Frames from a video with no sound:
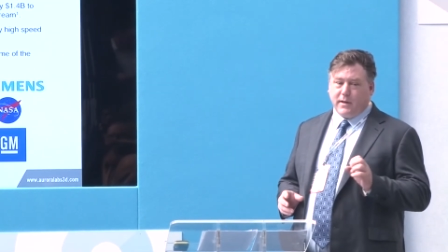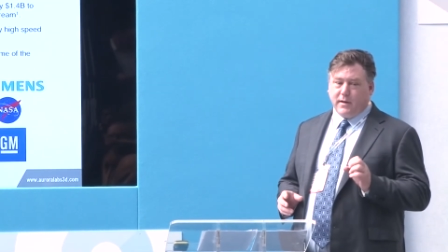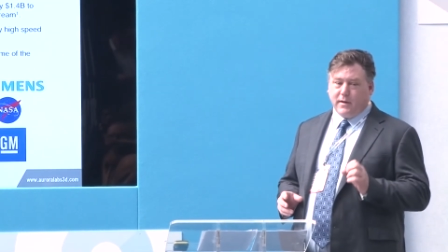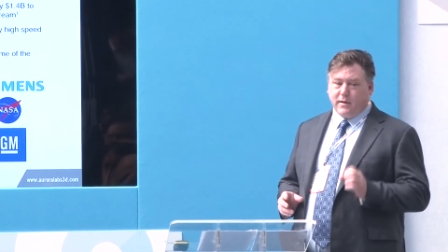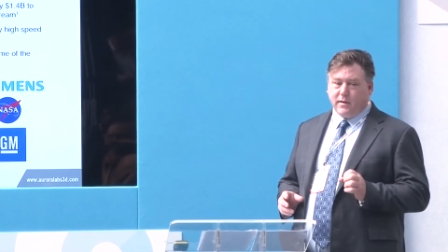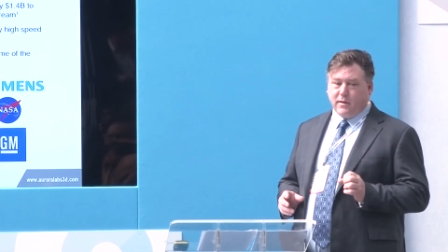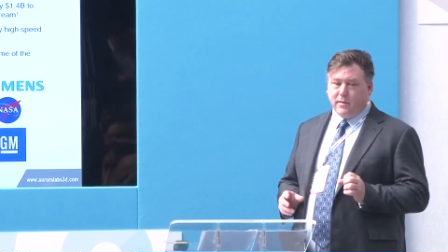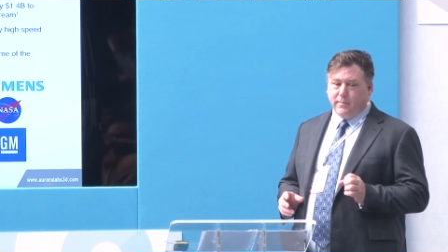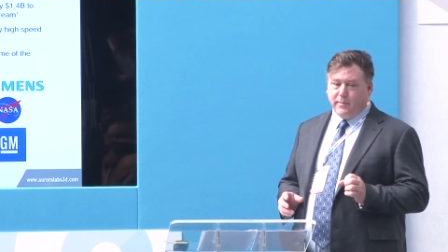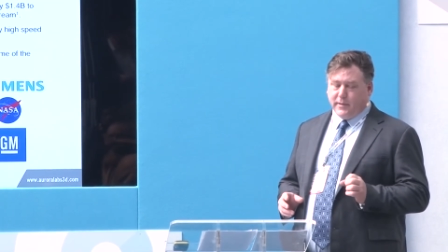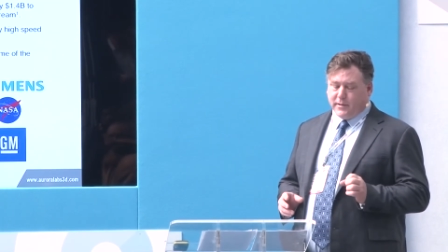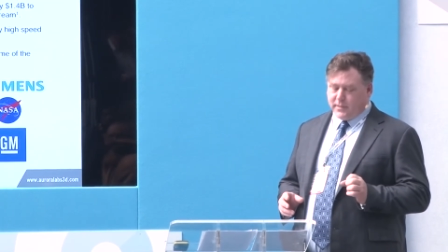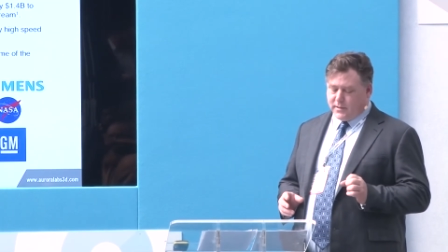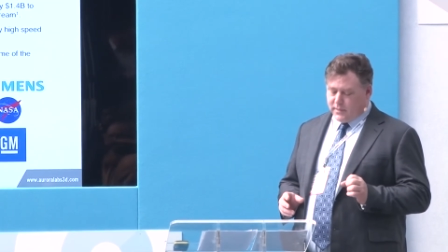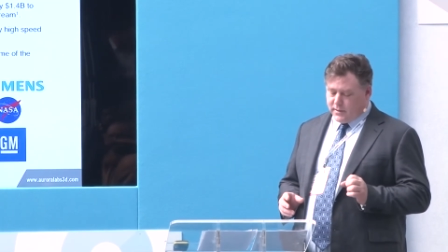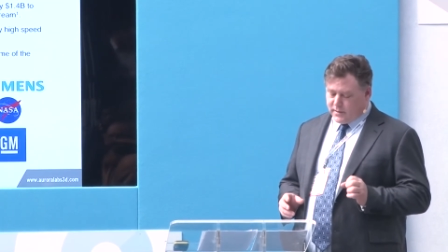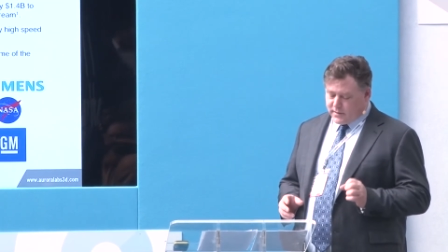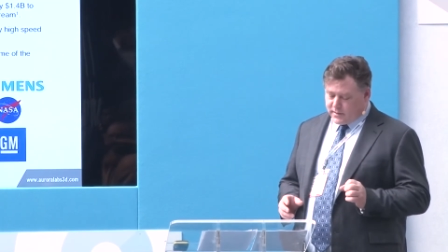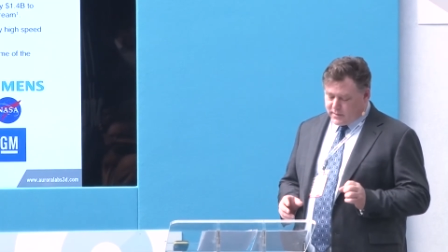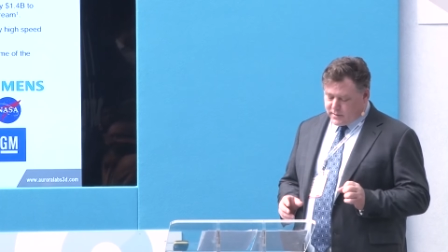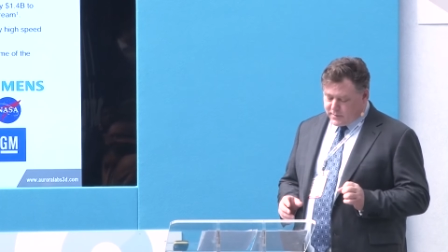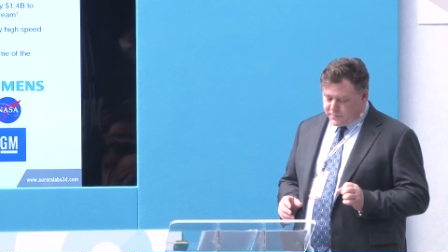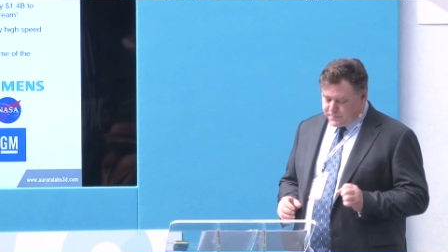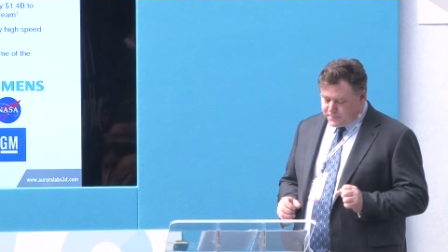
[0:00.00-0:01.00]
into the
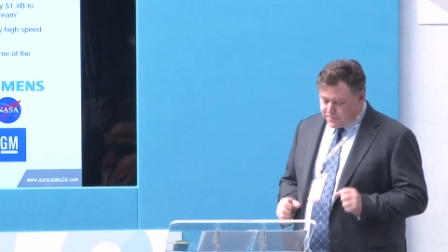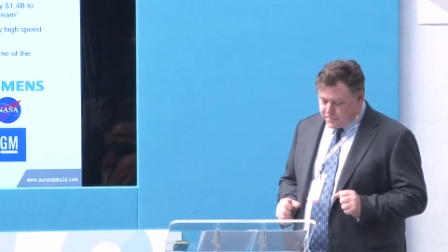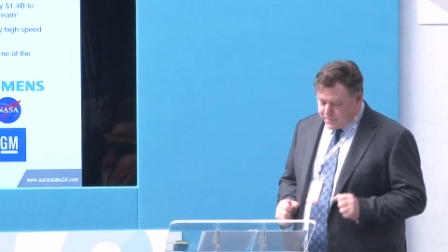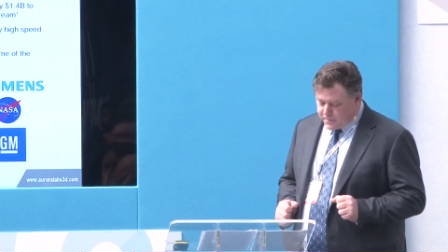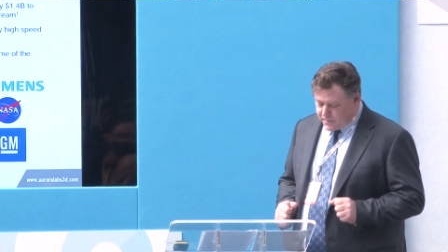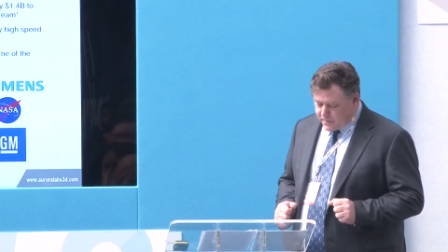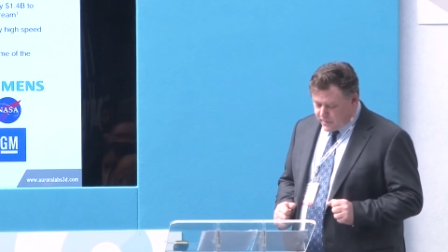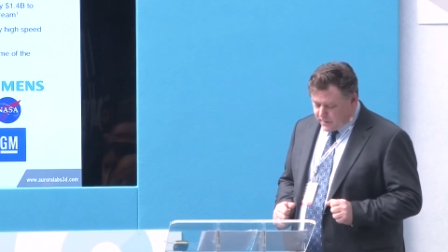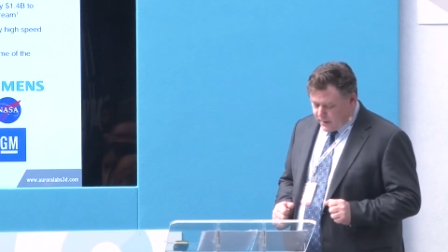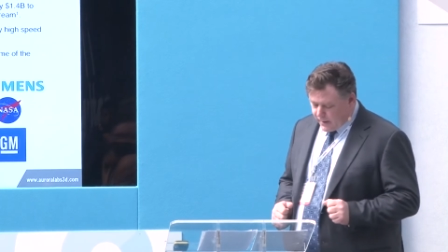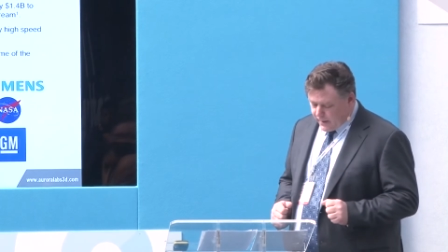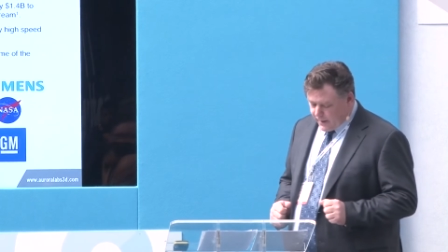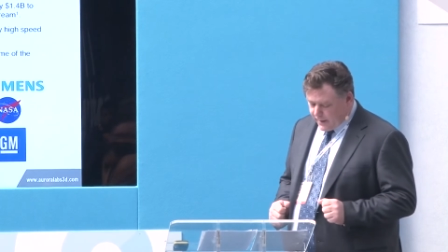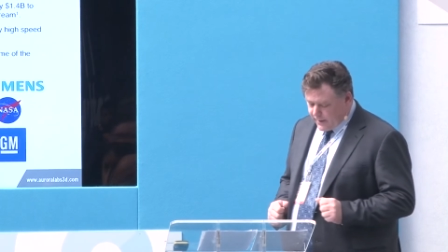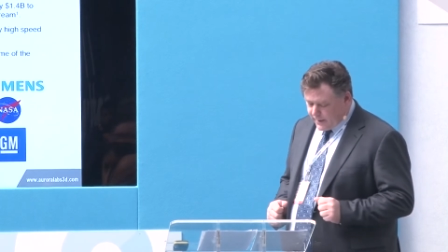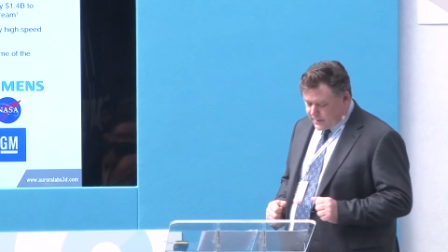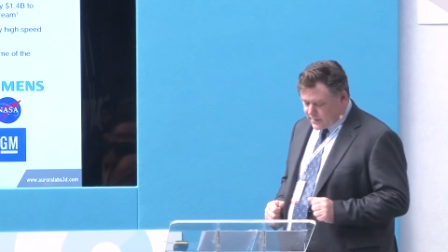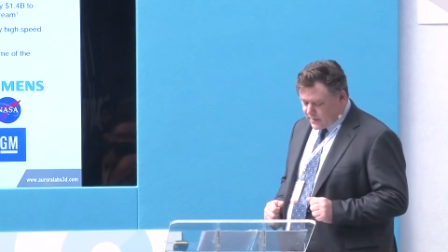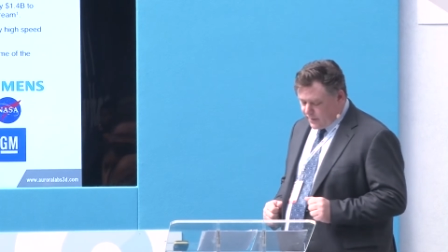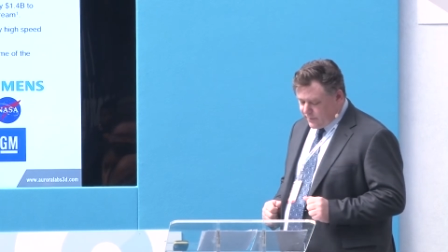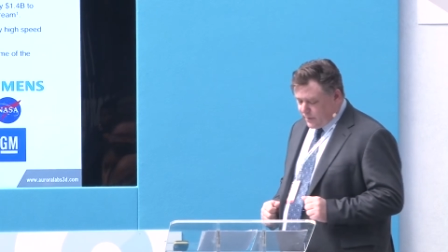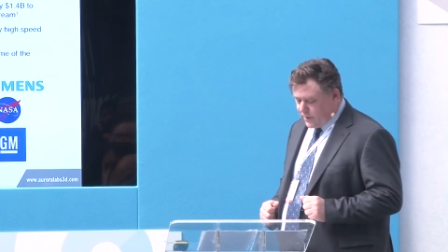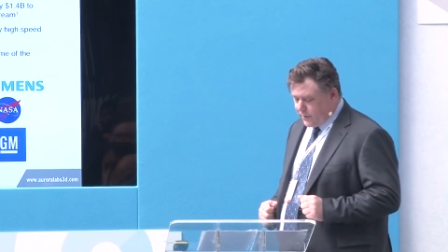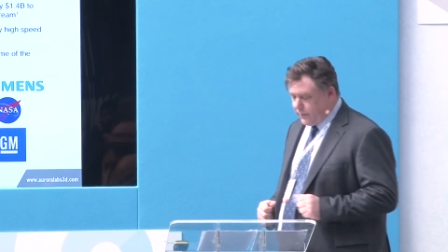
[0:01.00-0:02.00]
business. And here's
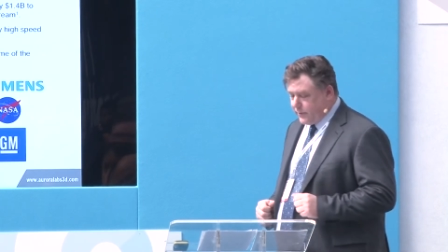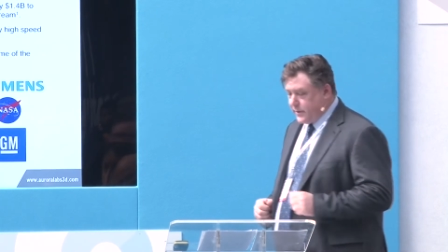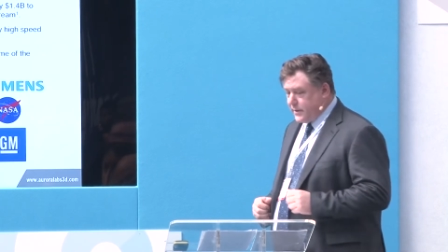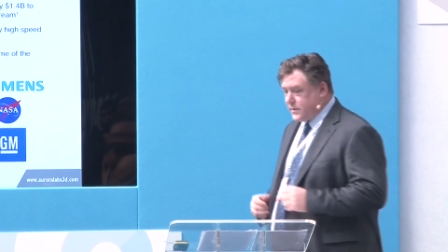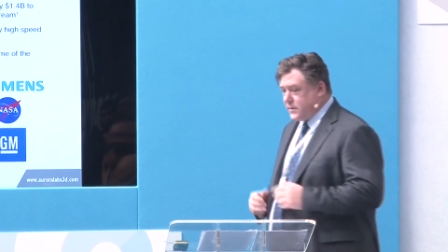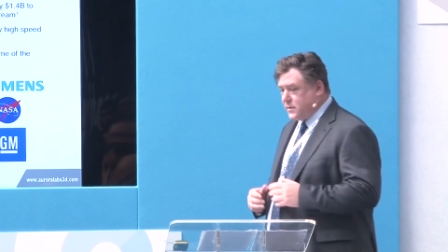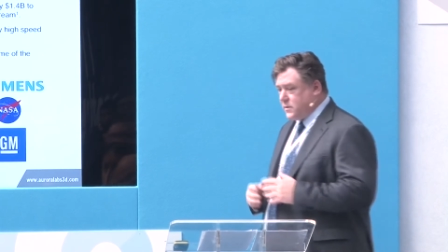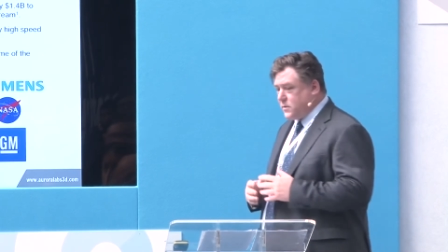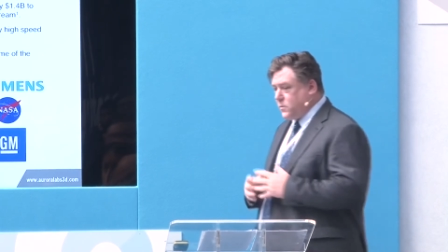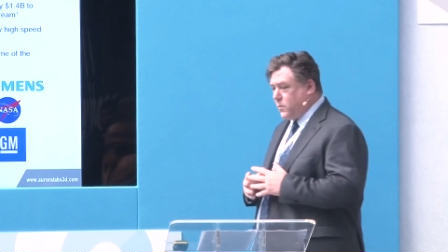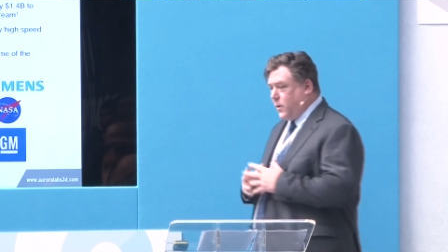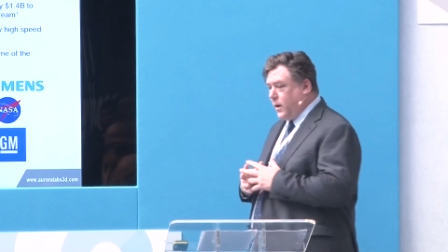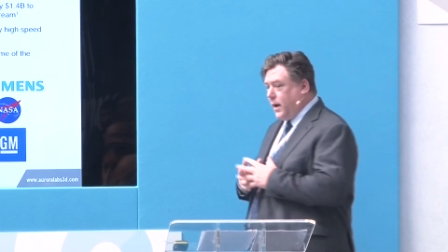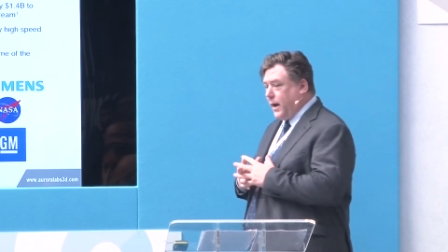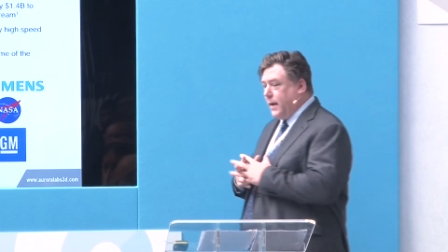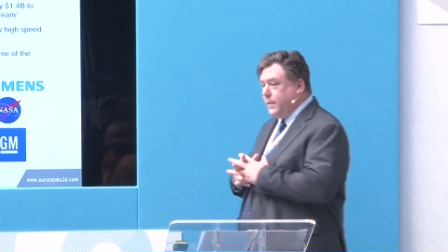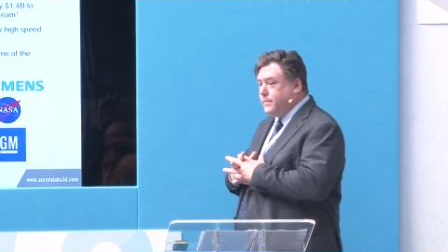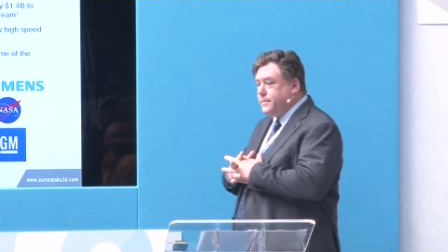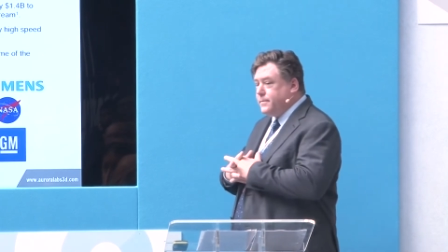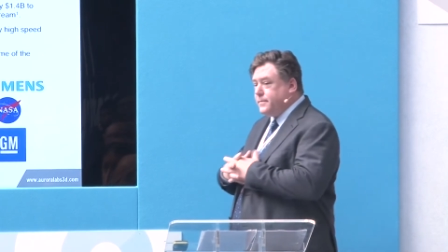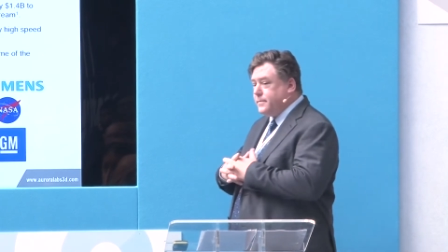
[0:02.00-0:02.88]
some of the reasons why.